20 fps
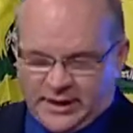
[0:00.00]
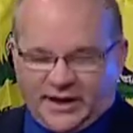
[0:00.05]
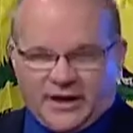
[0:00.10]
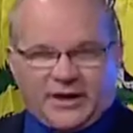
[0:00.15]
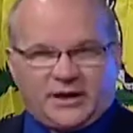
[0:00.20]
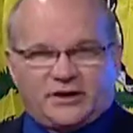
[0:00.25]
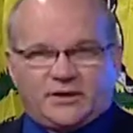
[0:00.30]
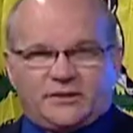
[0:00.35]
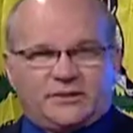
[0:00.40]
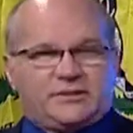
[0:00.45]

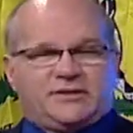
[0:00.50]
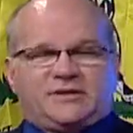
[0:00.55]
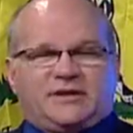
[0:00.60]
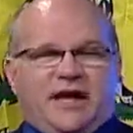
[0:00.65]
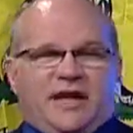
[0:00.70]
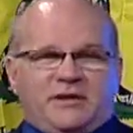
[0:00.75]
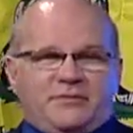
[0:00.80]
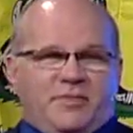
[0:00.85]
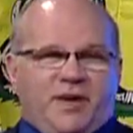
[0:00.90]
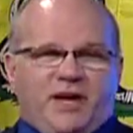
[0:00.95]
And
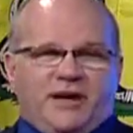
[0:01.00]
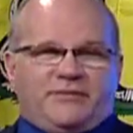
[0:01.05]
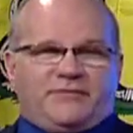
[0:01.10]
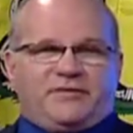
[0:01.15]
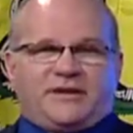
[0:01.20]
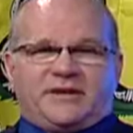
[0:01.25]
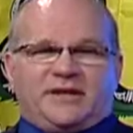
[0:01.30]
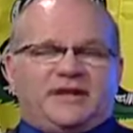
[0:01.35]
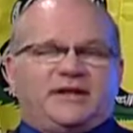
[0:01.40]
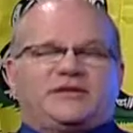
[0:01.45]
side
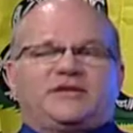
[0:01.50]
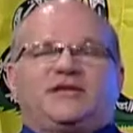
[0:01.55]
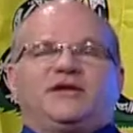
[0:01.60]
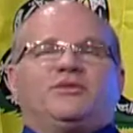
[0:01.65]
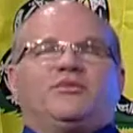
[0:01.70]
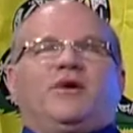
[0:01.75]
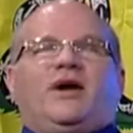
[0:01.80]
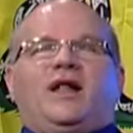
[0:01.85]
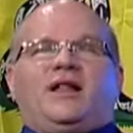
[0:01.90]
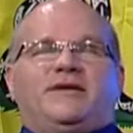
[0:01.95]
benefit, it's
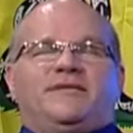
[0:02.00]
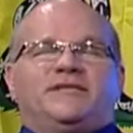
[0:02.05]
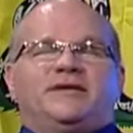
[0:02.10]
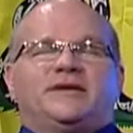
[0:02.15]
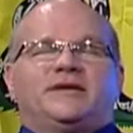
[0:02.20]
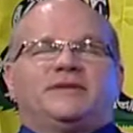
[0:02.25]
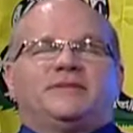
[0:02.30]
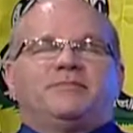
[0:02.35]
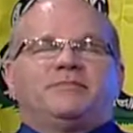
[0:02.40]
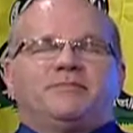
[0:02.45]

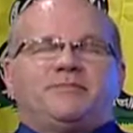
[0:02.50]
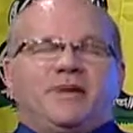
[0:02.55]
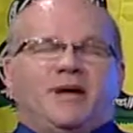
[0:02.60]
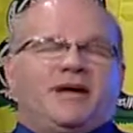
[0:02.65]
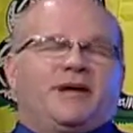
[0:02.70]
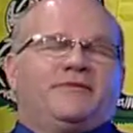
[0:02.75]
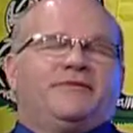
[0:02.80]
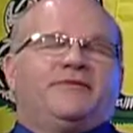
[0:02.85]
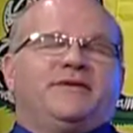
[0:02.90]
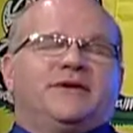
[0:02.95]
irrelevant.
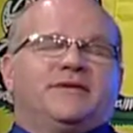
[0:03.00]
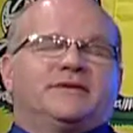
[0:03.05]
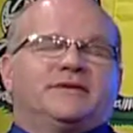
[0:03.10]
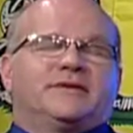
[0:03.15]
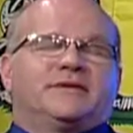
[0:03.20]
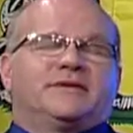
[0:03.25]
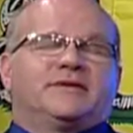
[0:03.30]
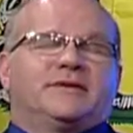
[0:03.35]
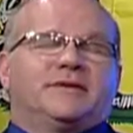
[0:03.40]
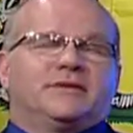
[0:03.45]

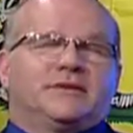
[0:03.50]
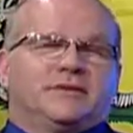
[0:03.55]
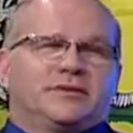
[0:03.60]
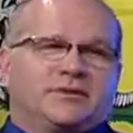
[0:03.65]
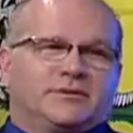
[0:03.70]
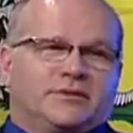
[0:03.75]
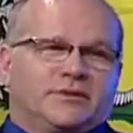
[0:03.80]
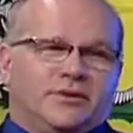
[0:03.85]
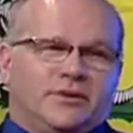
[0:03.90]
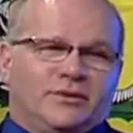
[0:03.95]
Benefits,
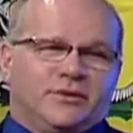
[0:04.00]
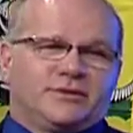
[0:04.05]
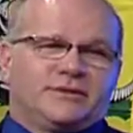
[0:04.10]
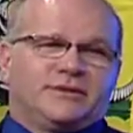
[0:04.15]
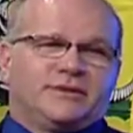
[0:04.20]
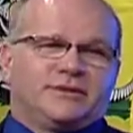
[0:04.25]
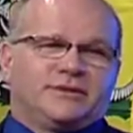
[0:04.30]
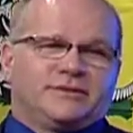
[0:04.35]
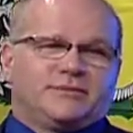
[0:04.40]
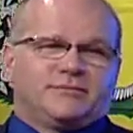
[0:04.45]

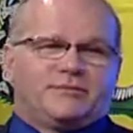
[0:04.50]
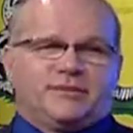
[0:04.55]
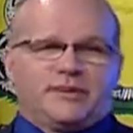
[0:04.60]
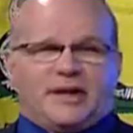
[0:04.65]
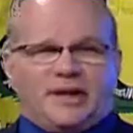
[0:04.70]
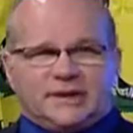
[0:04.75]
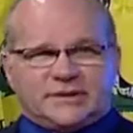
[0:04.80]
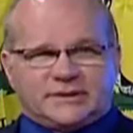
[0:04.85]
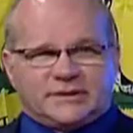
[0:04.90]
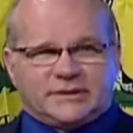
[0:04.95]
curses,
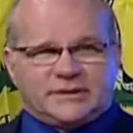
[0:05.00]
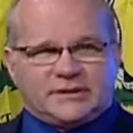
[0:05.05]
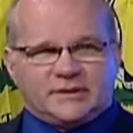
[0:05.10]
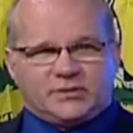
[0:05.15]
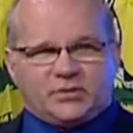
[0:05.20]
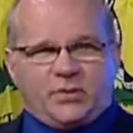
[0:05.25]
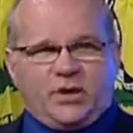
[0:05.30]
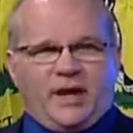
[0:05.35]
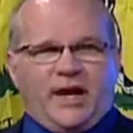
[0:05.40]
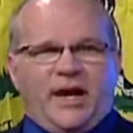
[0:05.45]
blessings,
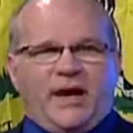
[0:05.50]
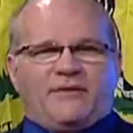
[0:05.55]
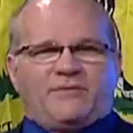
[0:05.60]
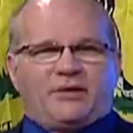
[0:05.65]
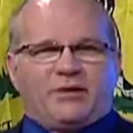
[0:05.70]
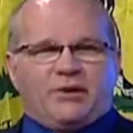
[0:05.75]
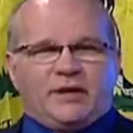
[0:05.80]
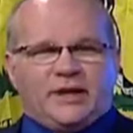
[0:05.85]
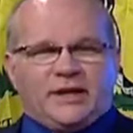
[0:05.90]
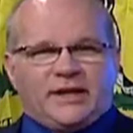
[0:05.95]

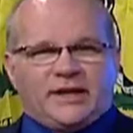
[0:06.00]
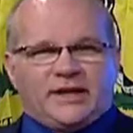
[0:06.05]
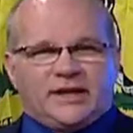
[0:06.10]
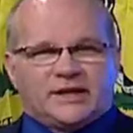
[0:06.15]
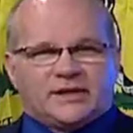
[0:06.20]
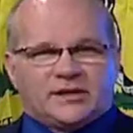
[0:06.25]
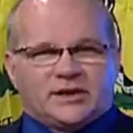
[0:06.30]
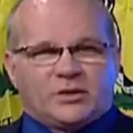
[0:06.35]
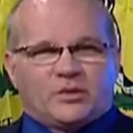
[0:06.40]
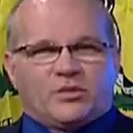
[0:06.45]
whatever,
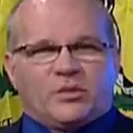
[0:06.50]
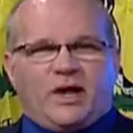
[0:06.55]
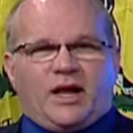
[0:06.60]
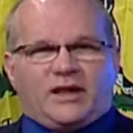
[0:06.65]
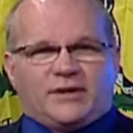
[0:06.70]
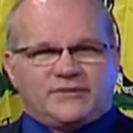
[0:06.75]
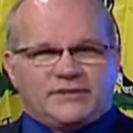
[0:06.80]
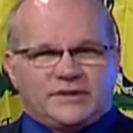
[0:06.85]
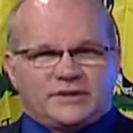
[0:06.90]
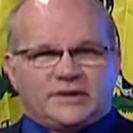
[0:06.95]
it's
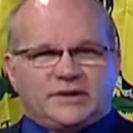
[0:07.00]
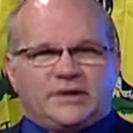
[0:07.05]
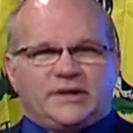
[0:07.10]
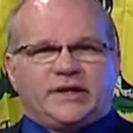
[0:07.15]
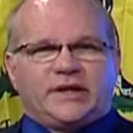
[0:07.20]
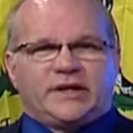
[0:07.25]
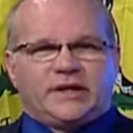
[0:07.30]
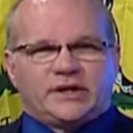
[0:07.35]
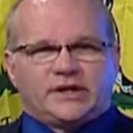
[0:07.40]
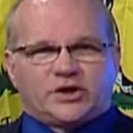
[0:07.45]
irrelevant to
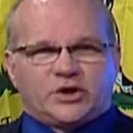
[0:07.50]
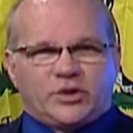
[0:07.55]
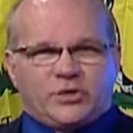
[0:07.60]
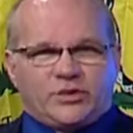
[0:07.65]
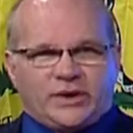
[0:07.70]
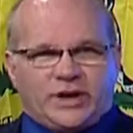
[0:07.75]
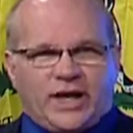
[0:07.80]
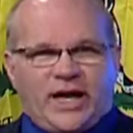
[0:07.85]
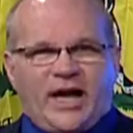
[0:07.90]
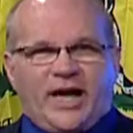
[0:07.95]
the issue.
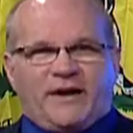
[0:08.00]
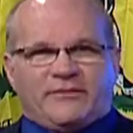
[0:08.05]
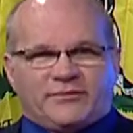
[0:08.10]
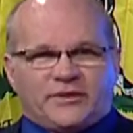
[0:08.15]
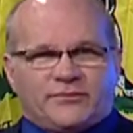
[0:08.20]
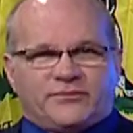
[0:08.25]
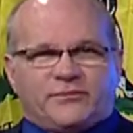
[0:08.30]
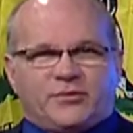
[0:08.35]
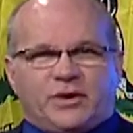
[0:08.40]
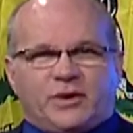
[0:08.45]
We have
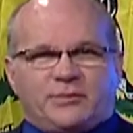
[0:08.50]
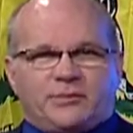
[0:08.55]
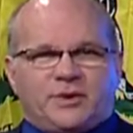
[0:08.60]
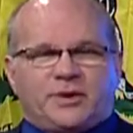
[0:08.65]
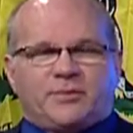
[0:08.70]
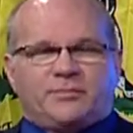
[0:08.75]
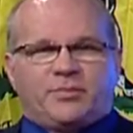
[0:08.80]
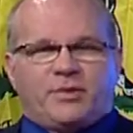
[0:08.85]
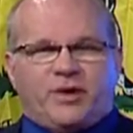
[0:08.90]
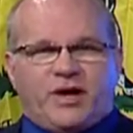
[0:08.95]
the freedom of
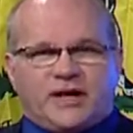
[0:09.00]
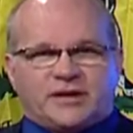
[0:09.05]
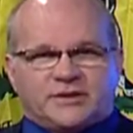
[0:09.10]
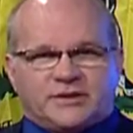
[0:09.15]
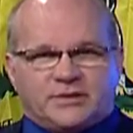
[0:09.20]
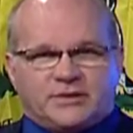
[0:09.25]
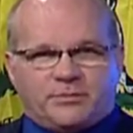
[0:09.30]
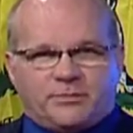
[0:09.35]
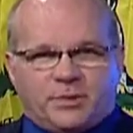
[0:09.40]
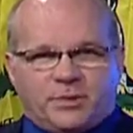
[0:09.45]
the press,
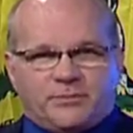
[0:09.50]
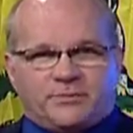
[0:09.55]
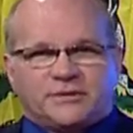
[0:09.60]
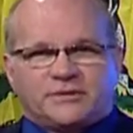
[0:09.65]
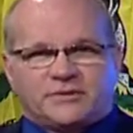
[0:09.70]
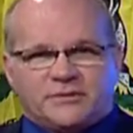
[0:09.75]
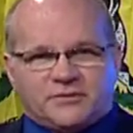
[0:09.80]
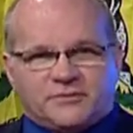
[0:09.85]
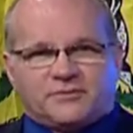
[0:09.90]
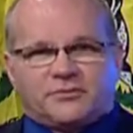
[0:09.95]
and the
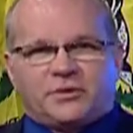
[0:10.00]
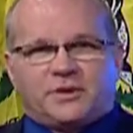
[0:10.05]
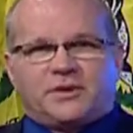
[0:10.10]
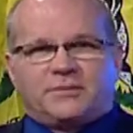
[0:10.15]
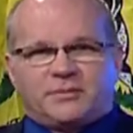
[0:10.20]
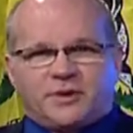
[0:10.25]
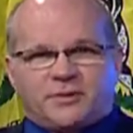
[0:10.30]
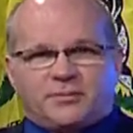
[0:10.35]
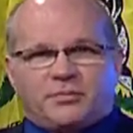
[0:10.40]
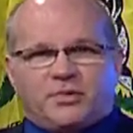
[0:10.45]
purpose of the
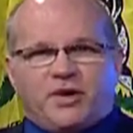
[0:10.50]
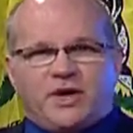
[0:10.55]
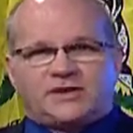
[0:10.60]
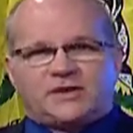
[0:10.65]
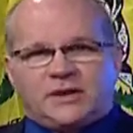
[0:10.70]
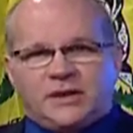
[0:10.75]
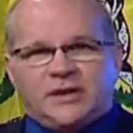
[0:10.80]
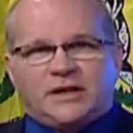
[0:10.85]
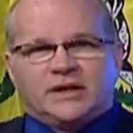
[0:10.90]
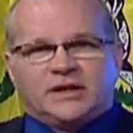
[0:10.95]
freedom of the press
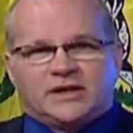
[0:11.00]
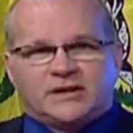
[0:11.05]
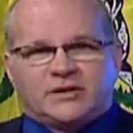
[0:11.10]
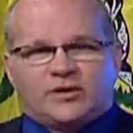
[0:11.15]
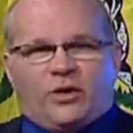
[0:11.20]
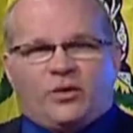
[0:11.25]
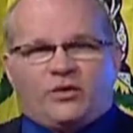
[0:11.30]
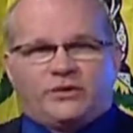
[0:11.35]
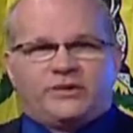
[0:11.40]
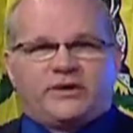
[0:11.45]
is
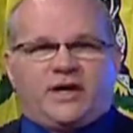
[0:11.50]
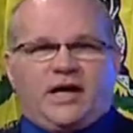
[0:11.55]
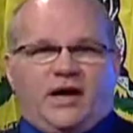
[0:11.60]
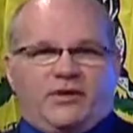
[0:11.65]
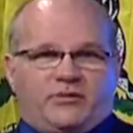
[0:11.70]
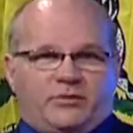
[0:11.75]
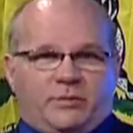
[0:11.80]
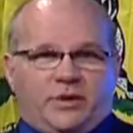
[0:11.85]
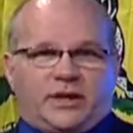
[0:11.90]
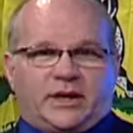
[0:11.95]
to hold the
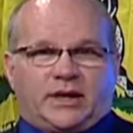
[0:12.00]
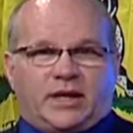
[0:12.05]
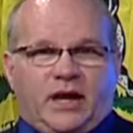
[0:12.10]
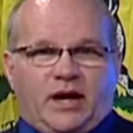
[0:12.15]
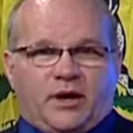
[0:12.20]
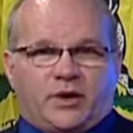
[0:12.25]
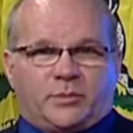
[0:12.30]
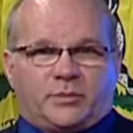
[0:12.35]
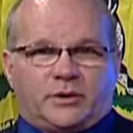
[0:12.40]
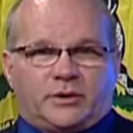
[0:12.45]
government
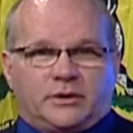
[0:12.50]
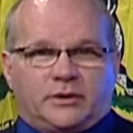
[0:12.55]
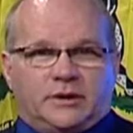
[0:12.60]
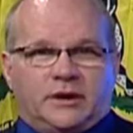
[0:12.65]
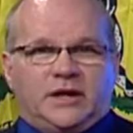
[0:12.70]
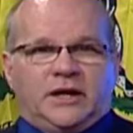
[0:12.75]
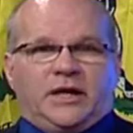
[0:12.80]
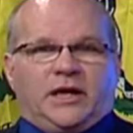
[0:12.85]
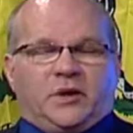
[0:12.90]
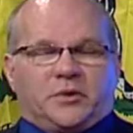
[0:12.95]
accountable.
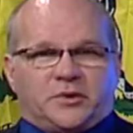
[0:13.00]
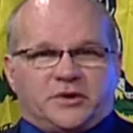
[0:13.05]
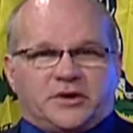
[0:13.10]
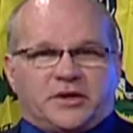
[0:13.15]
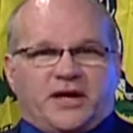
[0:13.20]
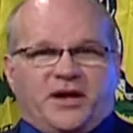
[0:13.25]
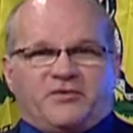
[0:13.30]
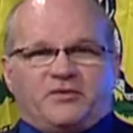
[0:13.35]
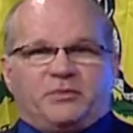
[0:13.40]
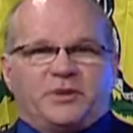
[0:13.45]
And when the
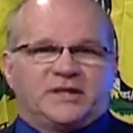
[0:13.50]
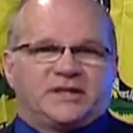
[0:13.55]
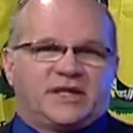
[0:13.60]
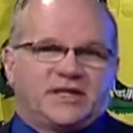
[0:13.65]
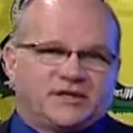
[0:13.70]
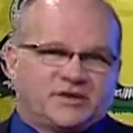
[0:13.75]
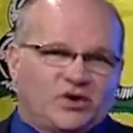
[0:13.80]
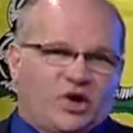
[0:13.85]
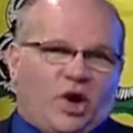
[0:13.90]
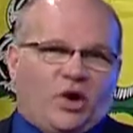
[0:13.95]
government
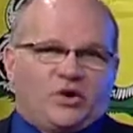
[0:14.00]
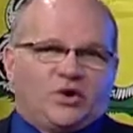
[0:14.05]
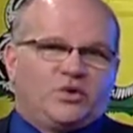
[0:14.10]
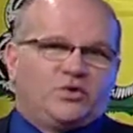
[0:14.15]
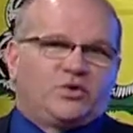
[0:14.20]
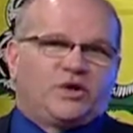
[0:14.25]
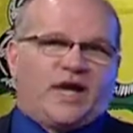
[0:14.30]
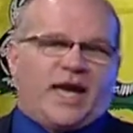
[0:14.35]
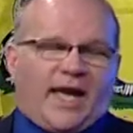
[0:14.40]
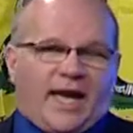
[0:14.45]
says, no,
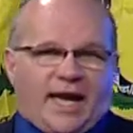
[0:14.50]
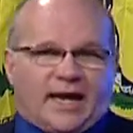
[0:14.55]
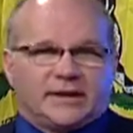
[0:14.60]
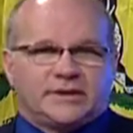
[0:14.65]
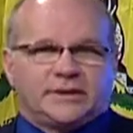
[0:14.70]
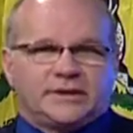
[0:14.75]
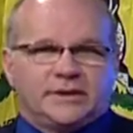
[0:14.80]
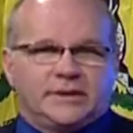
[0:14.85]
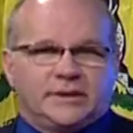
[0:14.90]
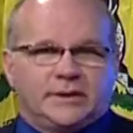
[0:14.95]
you
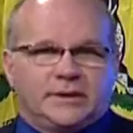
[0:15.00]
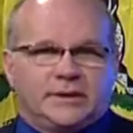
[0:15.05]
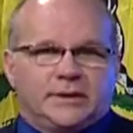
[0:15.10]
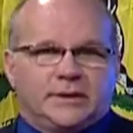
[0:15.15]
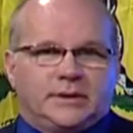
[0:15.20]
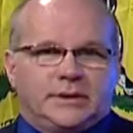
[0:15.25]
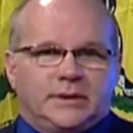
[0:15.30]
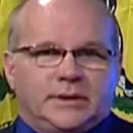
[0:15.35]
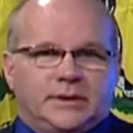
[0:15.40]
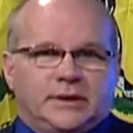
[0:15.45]
can't,
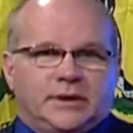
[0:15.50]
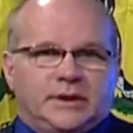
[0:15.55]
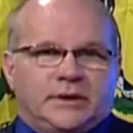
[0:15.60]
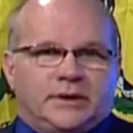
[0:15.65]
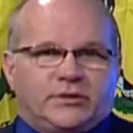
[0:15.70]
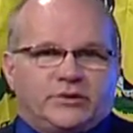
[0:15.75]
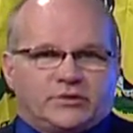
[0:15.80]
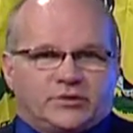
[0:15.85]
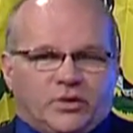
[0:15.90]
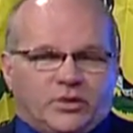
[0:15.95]

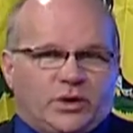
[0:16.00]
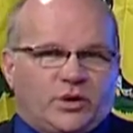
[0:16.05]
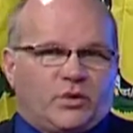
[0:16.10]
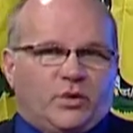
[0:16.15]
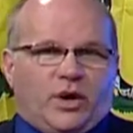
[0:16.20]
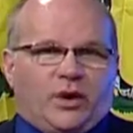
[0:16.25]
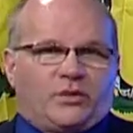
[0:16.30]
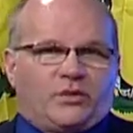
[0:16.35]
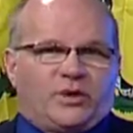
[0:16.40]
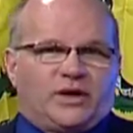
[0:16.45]
there's only
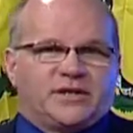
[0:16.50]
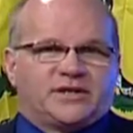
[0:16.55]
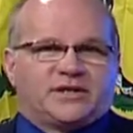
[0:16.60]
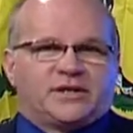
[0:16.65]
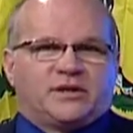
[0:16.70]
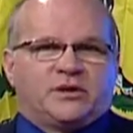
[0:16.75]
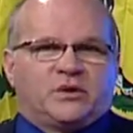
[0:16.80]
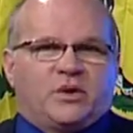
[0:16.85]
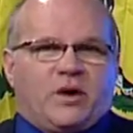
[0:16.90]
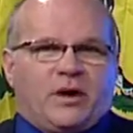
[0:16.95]
one
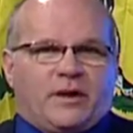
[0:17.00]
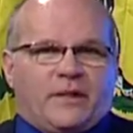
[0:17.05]
reason.